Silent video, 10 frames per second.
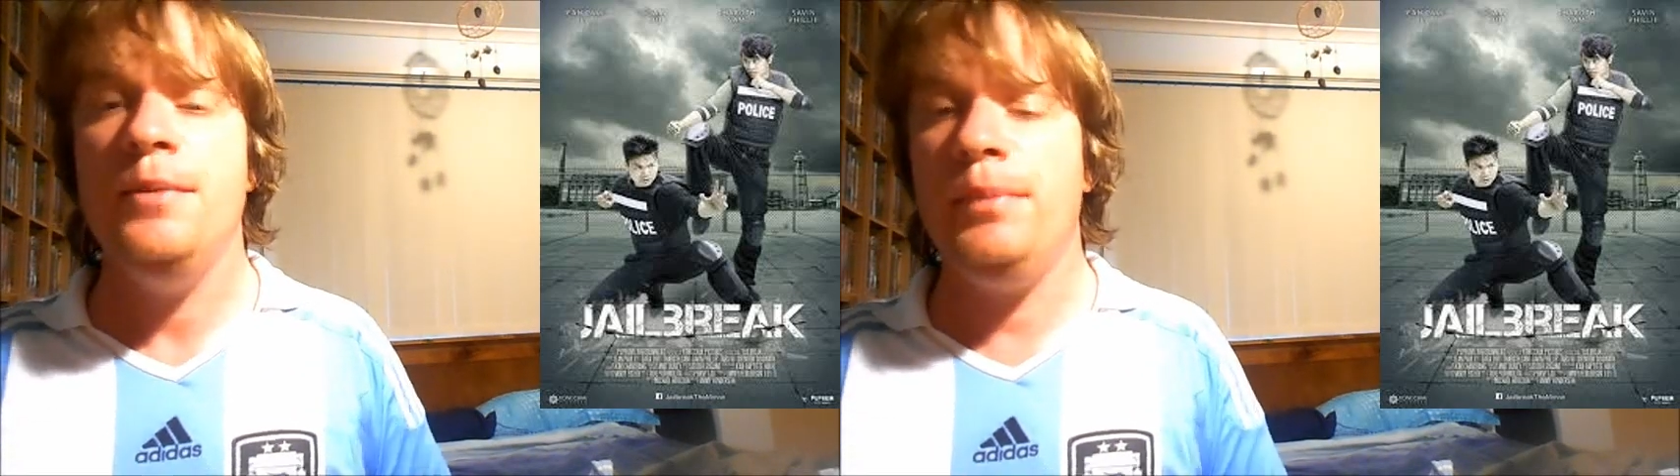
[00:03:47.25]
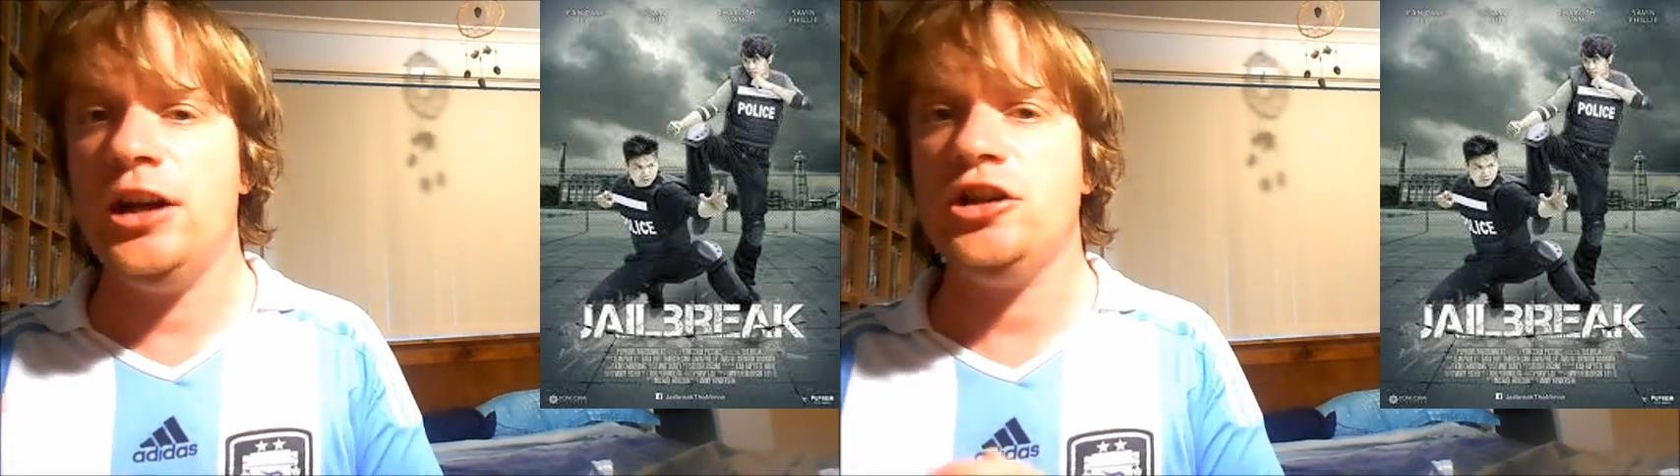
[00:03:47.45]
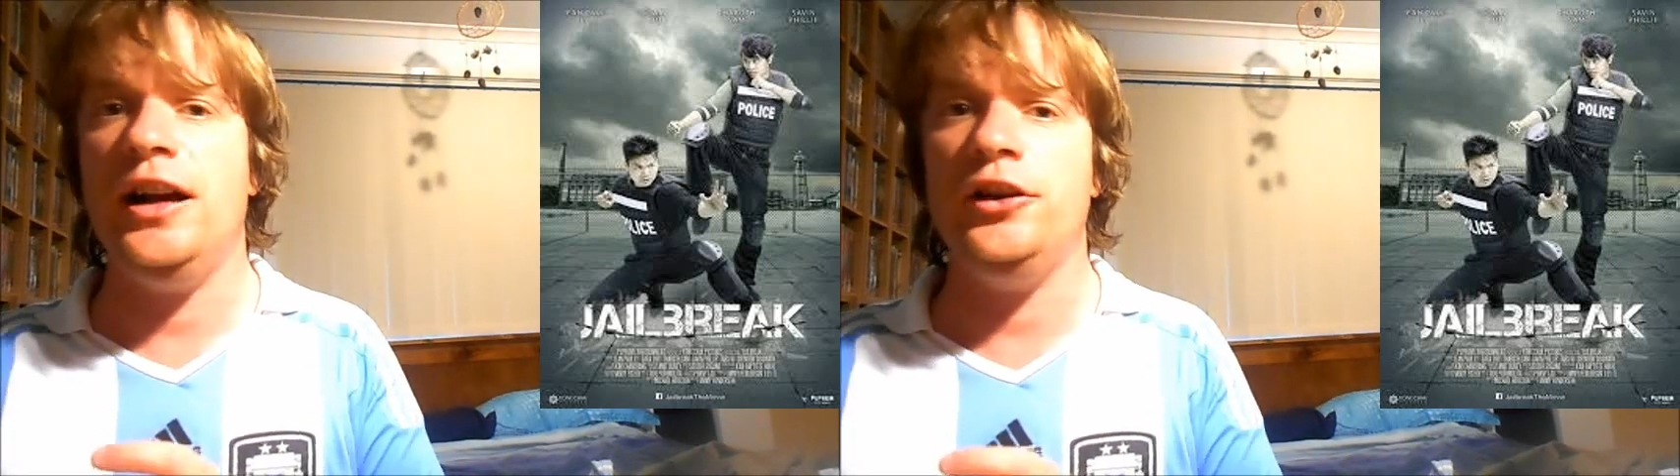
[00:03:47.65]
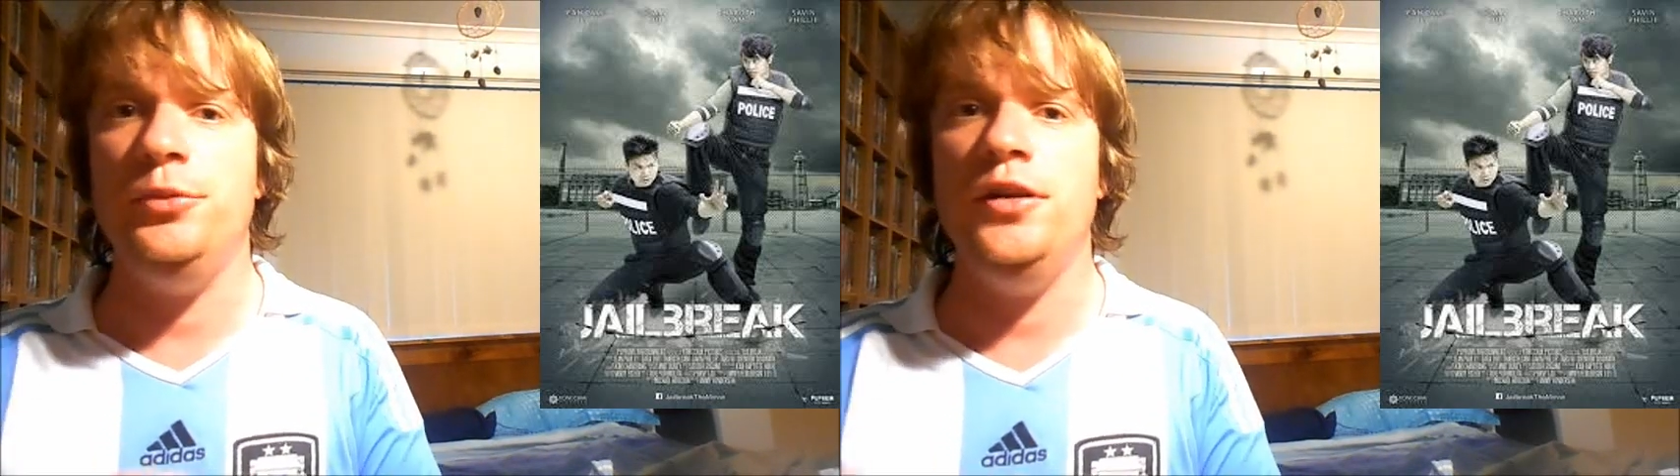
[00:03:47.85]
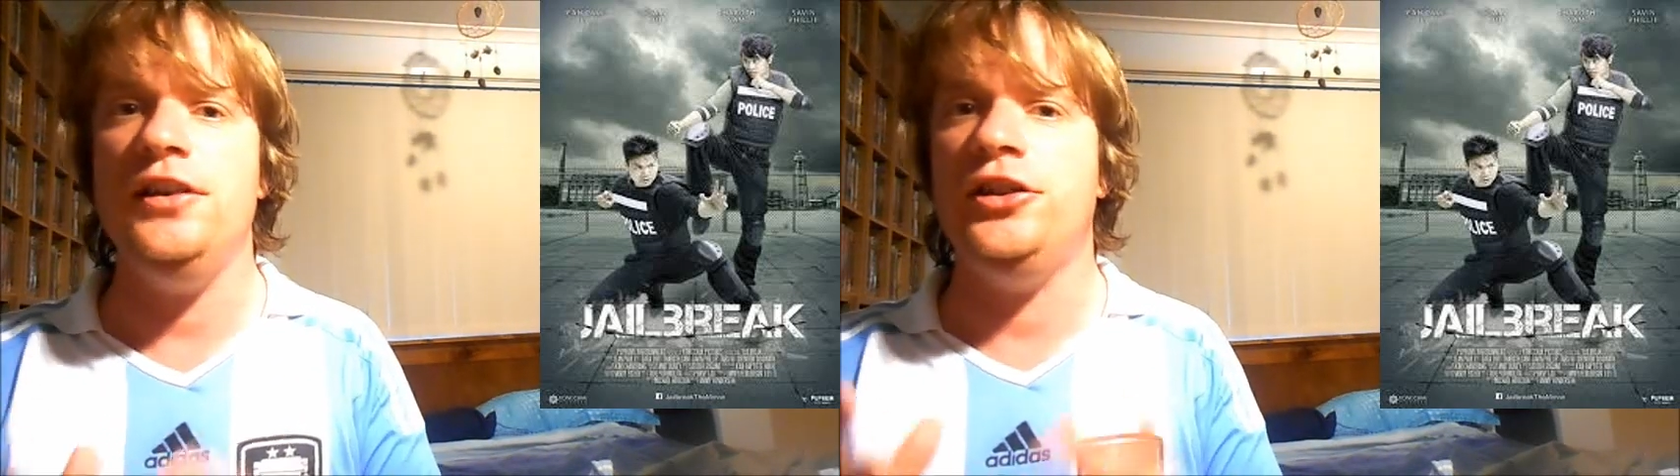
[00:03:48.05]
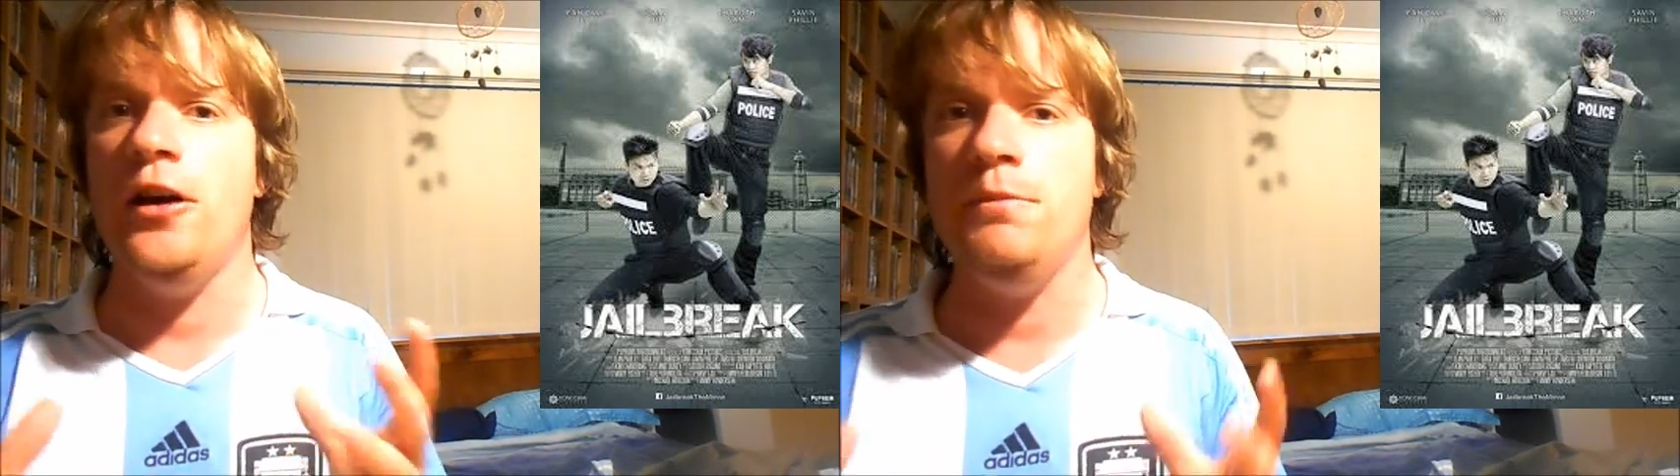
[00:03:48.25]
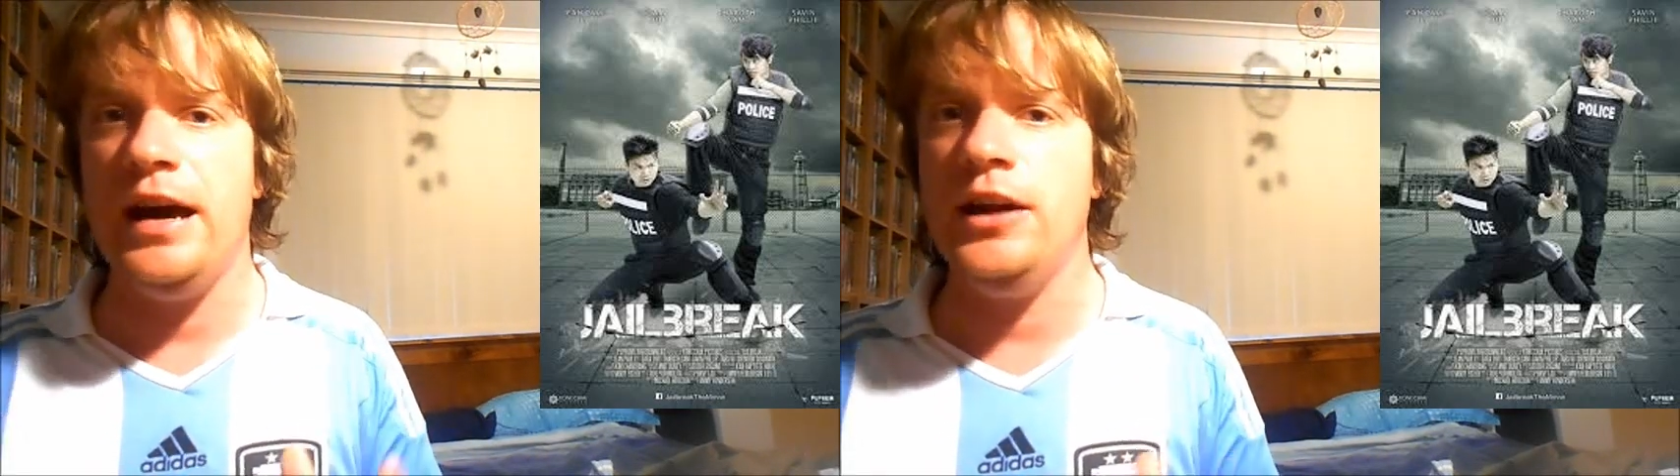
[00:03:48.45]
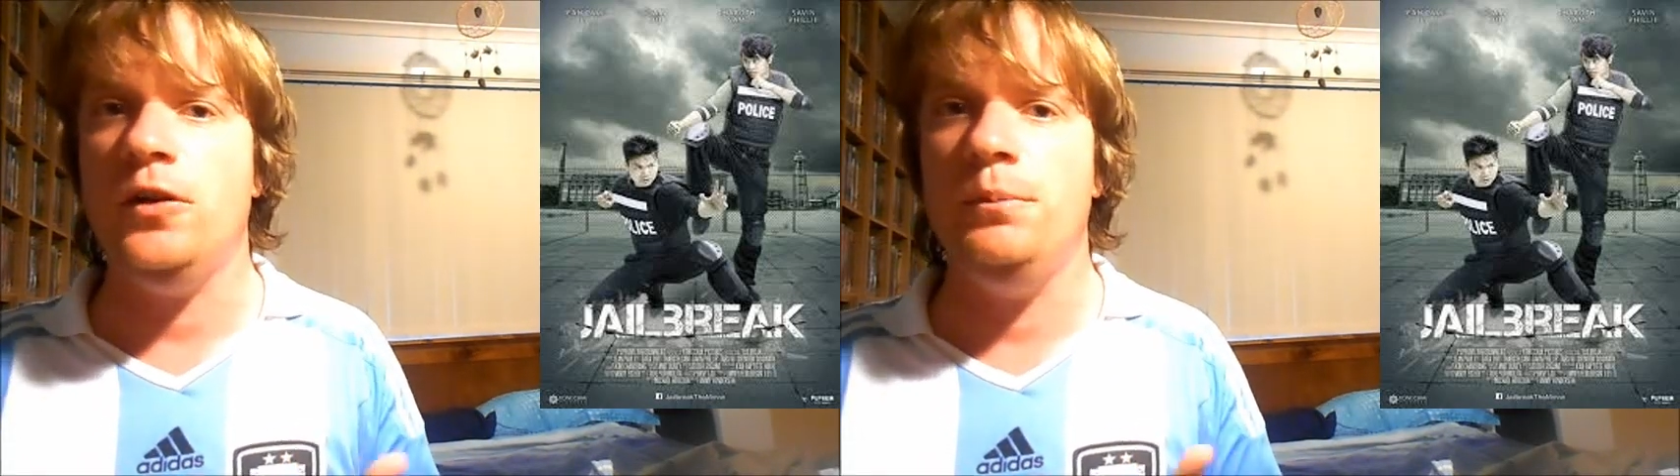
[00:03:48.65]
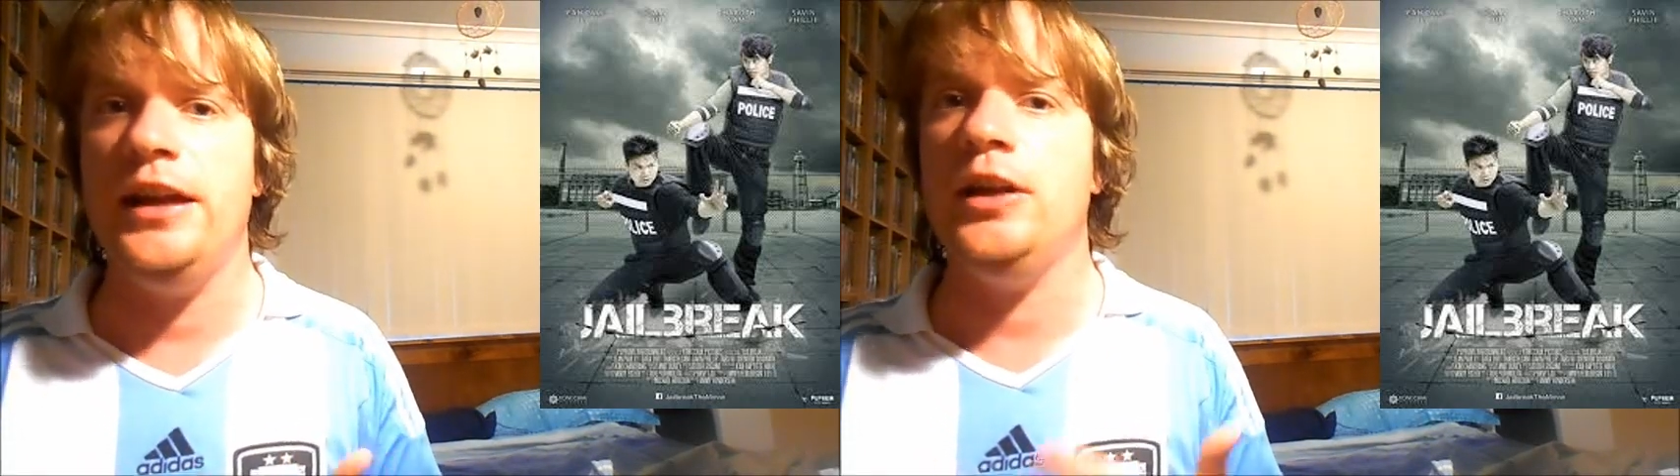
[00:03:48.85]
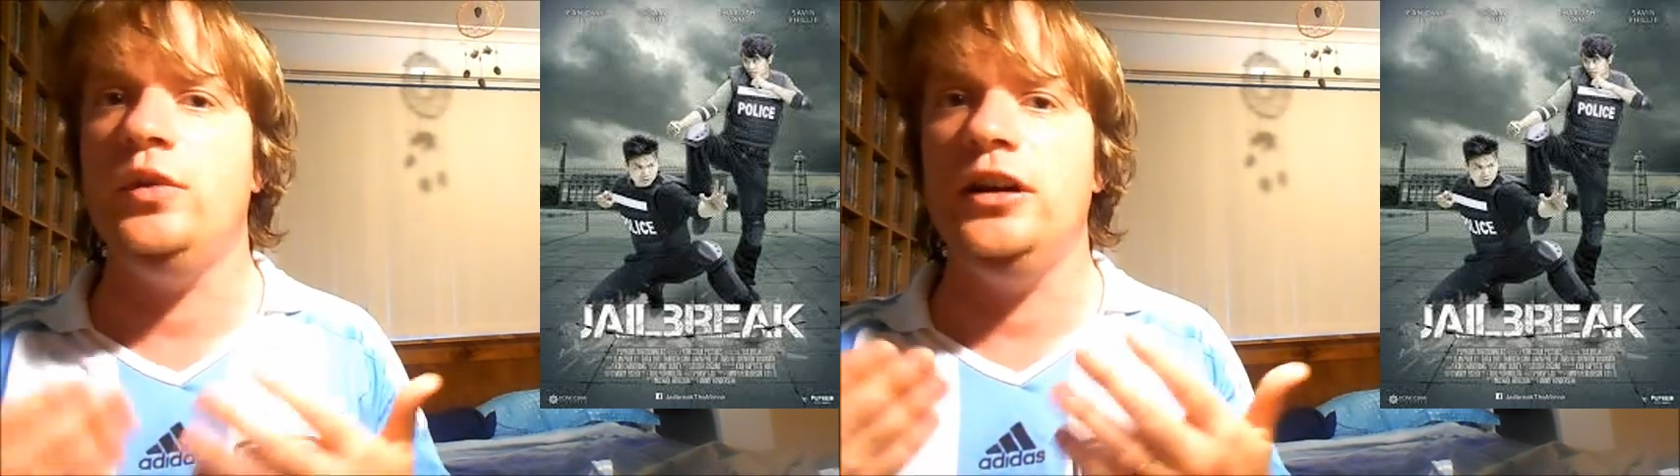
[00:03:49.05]
Martial arts movies don't bank on
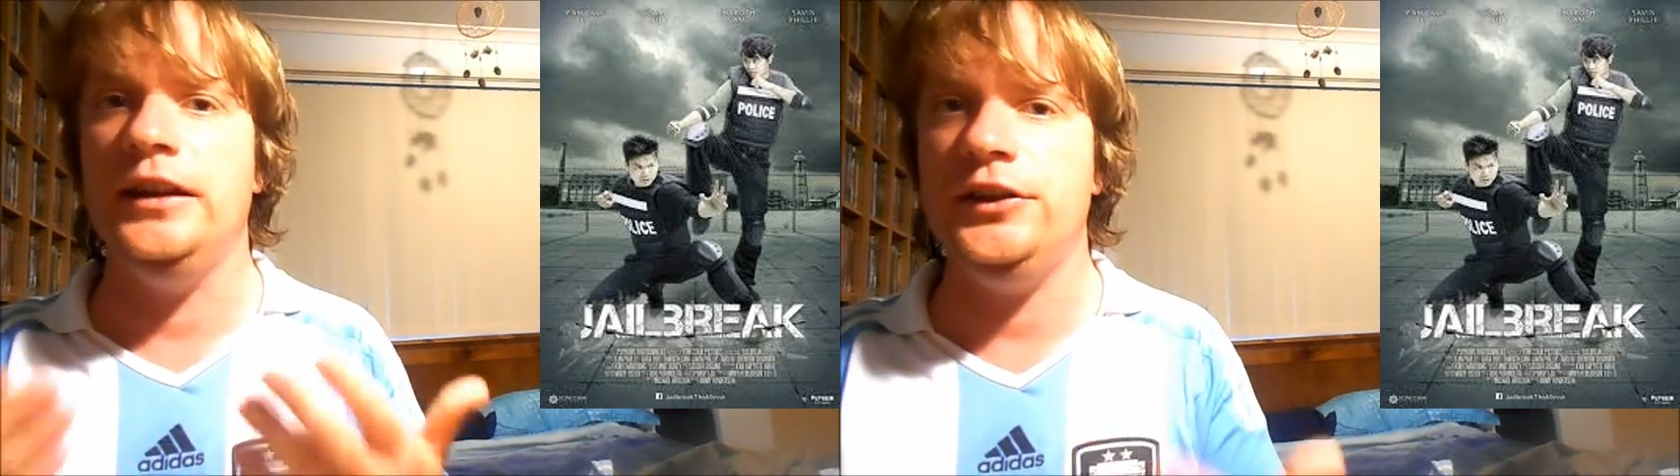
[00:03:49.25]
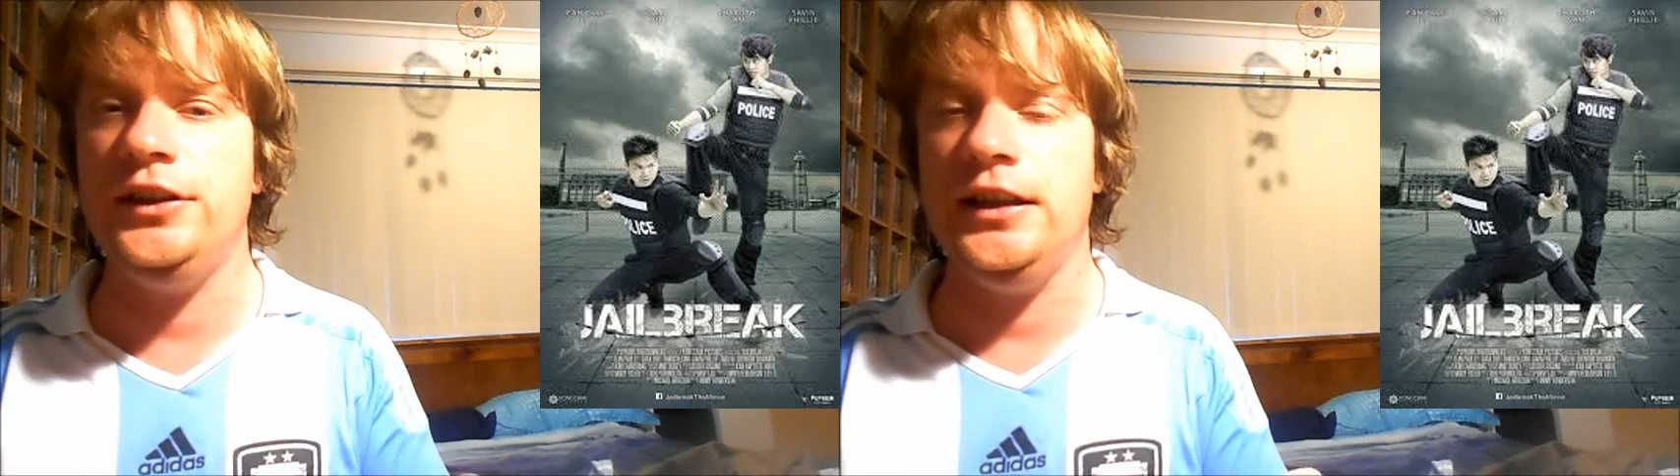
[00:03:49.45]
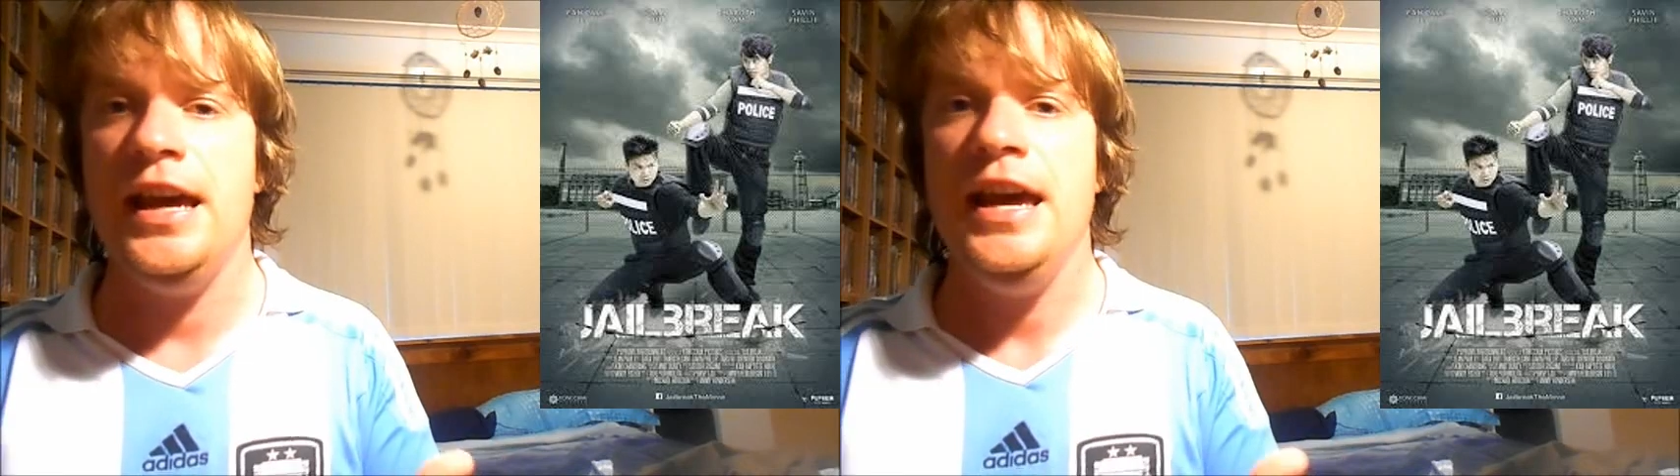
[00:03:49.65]
being realistic,